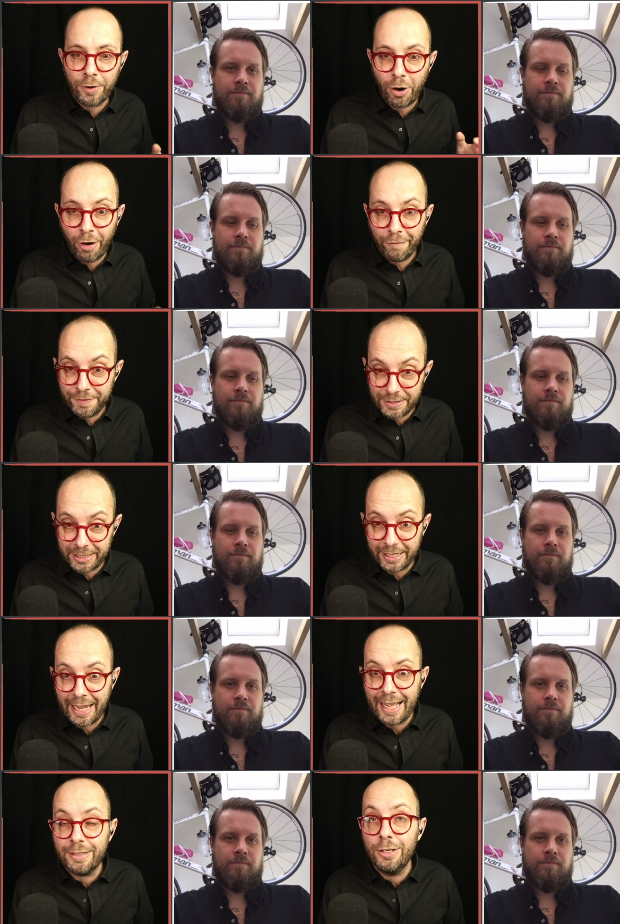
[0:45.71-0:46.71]
Speaker 1: Officer
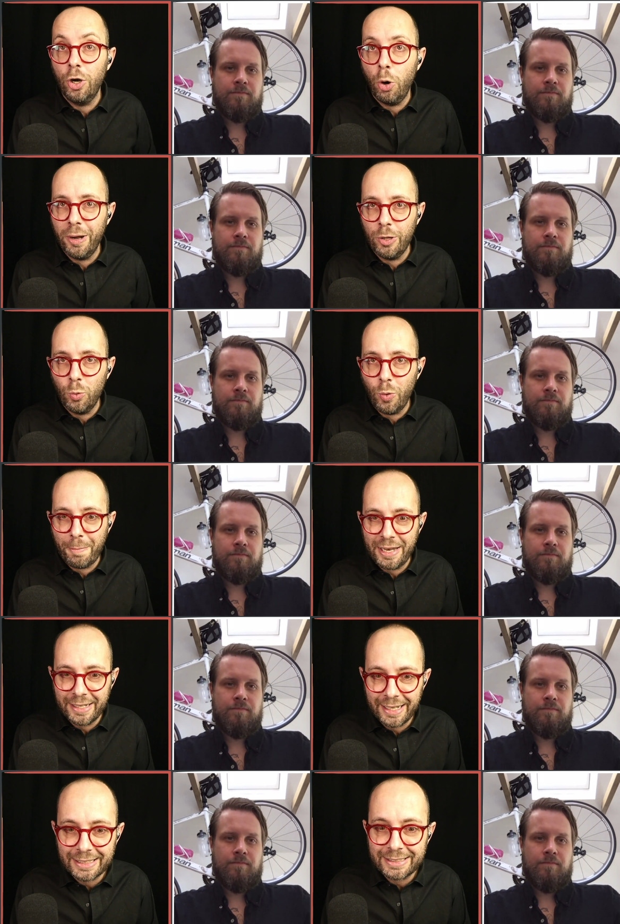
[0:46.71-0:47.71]
at Global Web
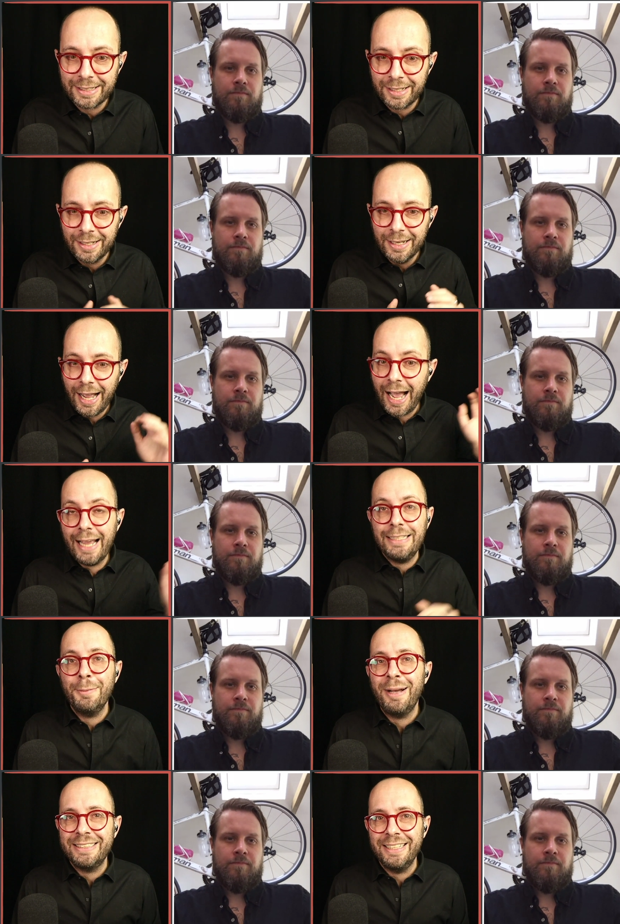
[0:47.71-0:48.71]
Index. Hi,
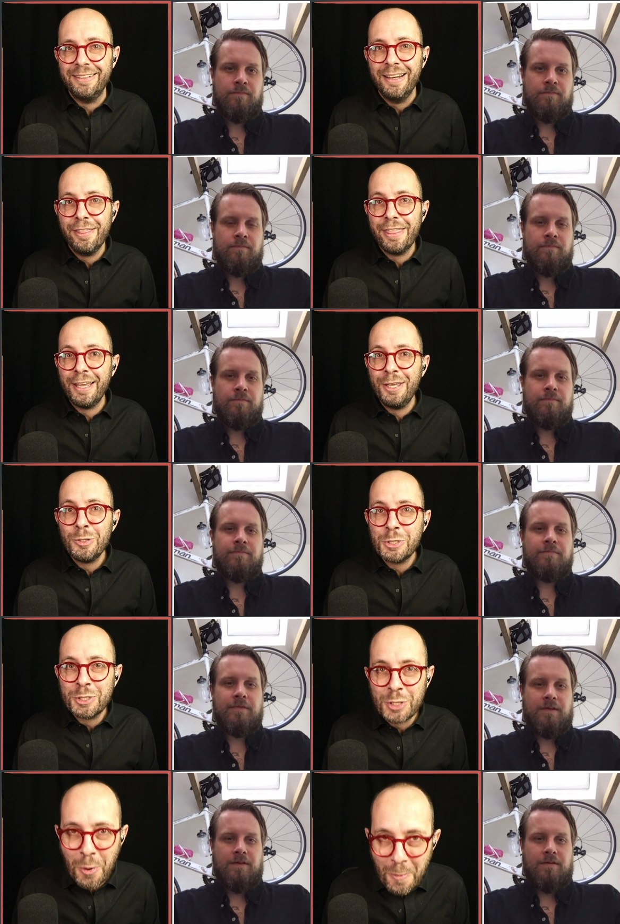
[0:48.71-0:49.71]
Sebastian. Thank you
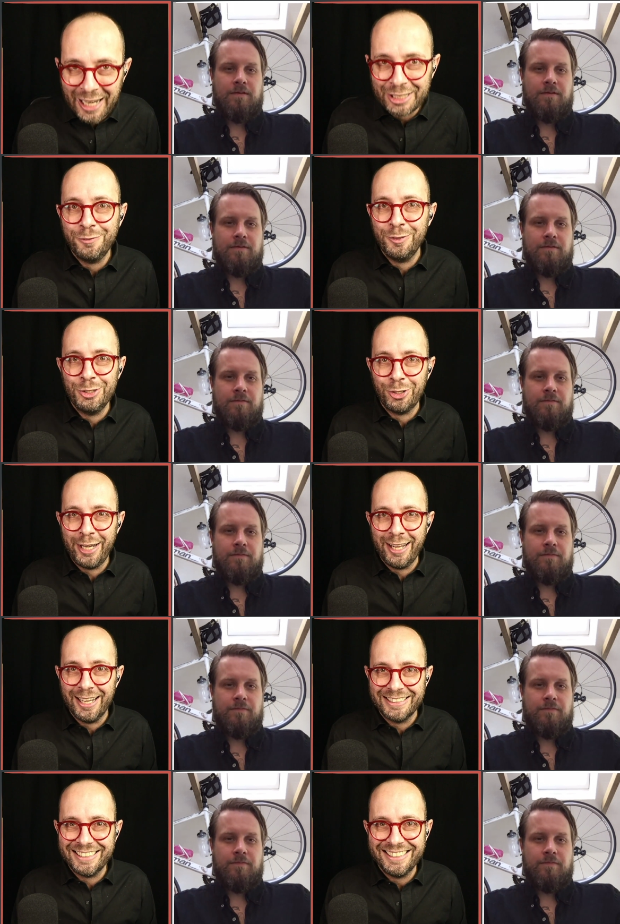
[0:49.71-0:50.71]
so much for joining
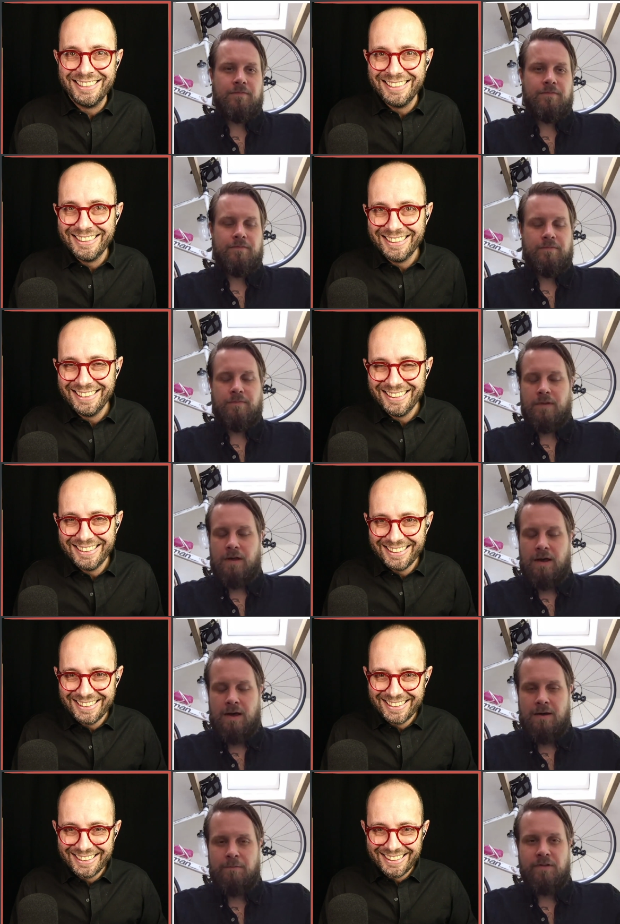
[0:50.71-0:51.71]
us.
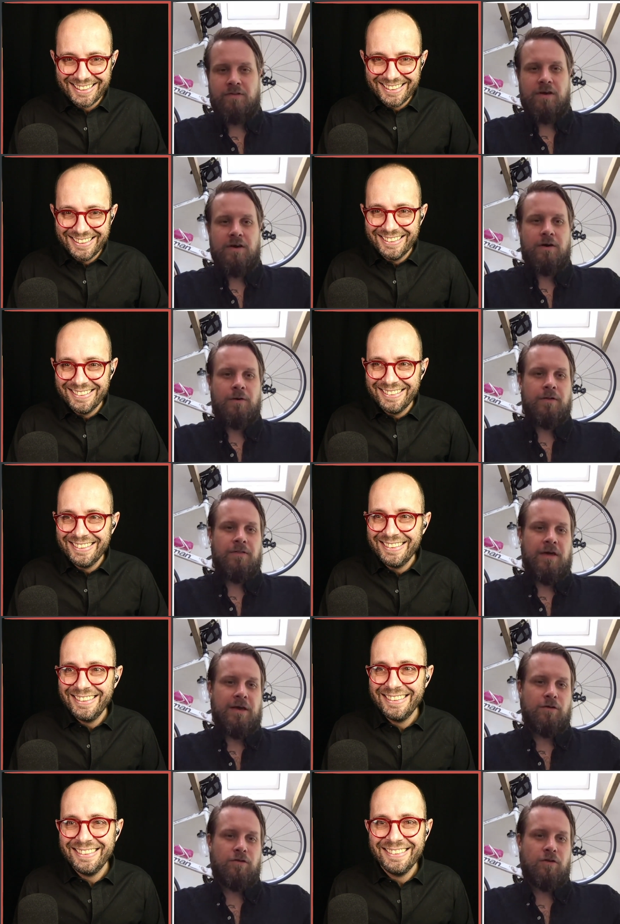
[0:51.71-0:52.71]
Speaker 2: Hi, Matteo,
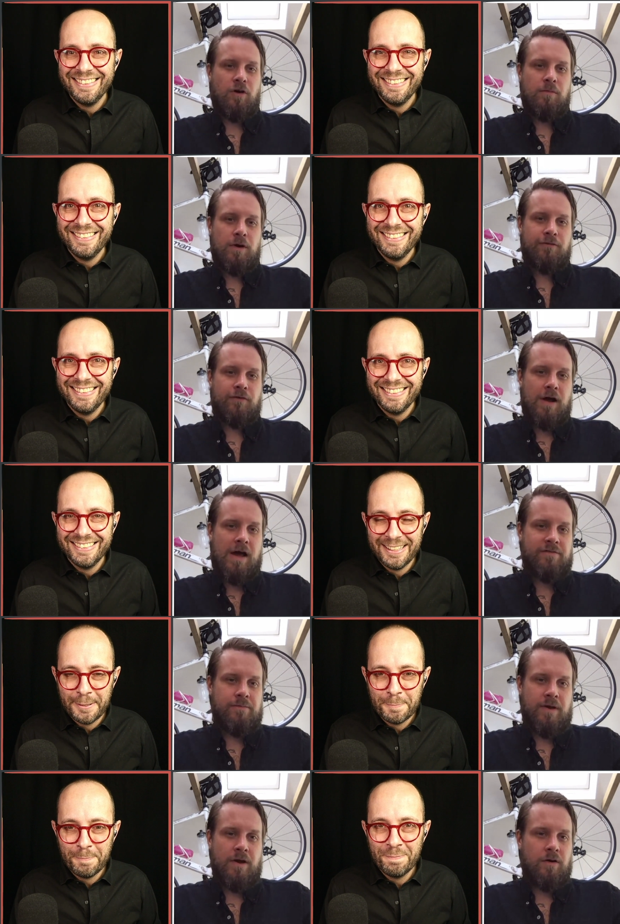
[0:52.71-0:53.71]
and thank you so much for
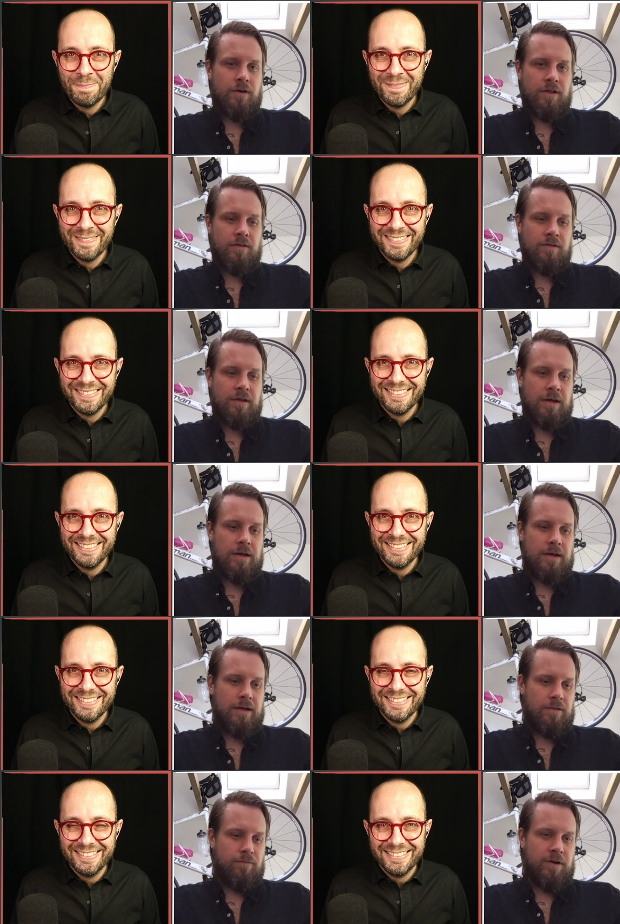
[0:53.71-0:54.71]
having me on. It's
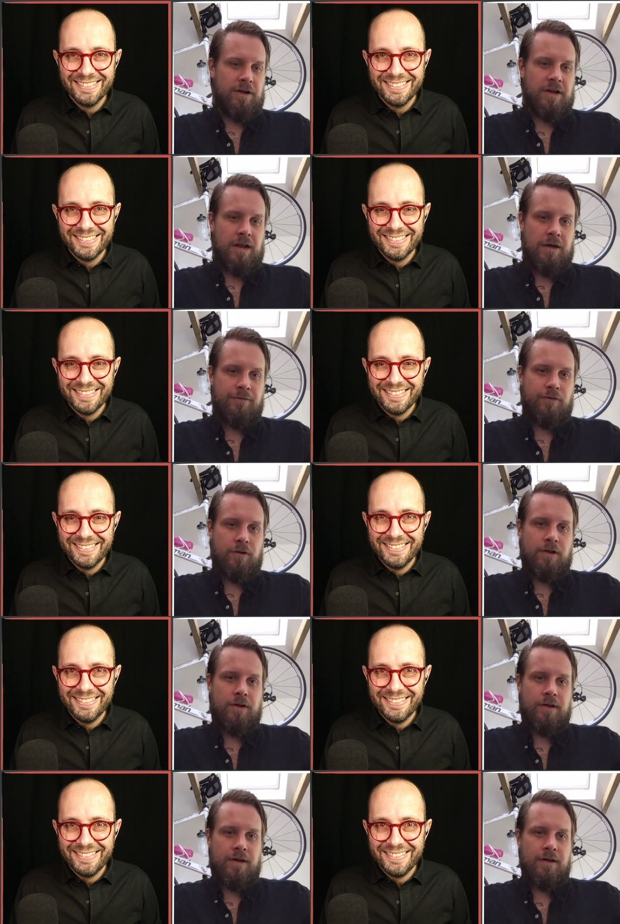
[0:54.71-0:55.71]
really
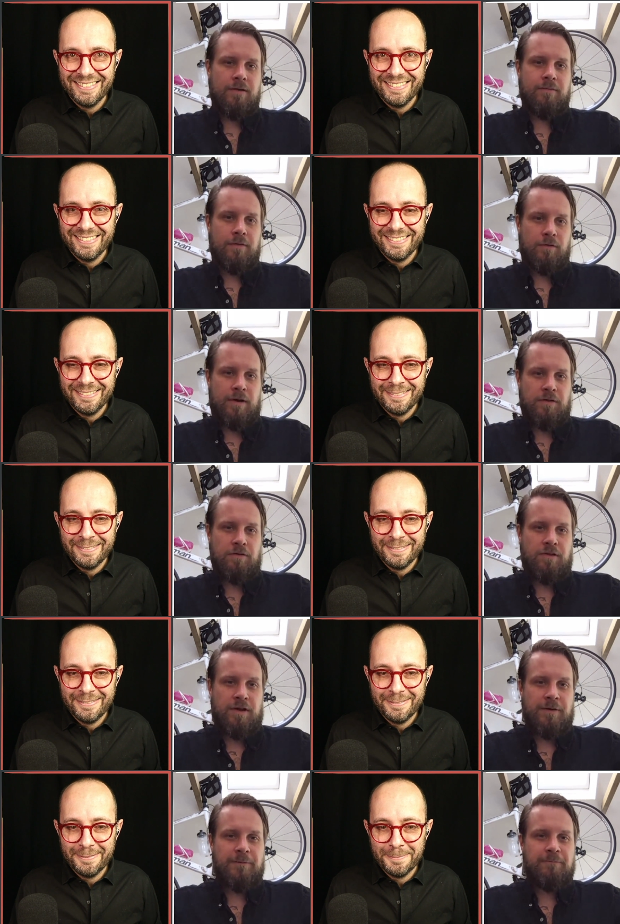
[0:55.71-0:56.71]
delightful, and it's great to
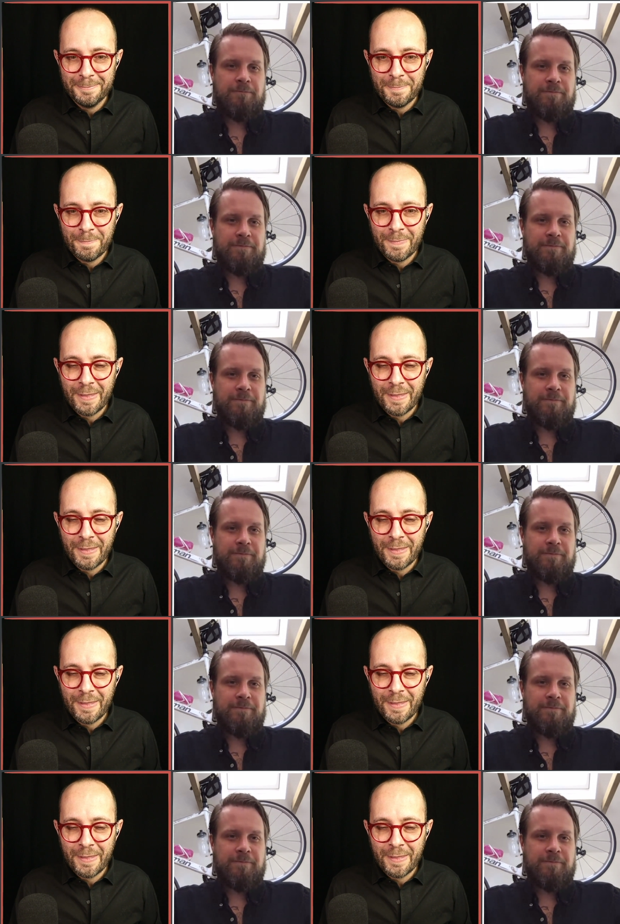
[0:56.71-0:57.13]
see you.